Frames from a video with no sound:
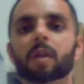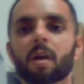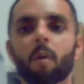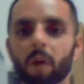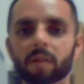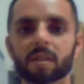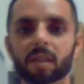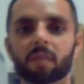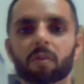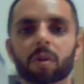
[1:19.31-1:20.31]
One doesn't
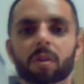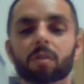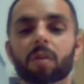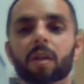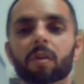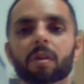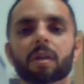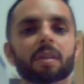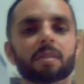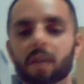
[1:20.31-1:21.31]
convert into the other.
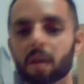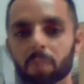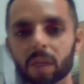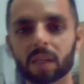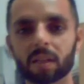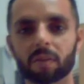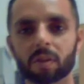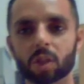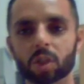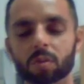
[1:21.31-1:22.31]
It's completely different
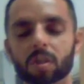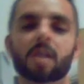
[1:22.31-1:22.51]
tissues.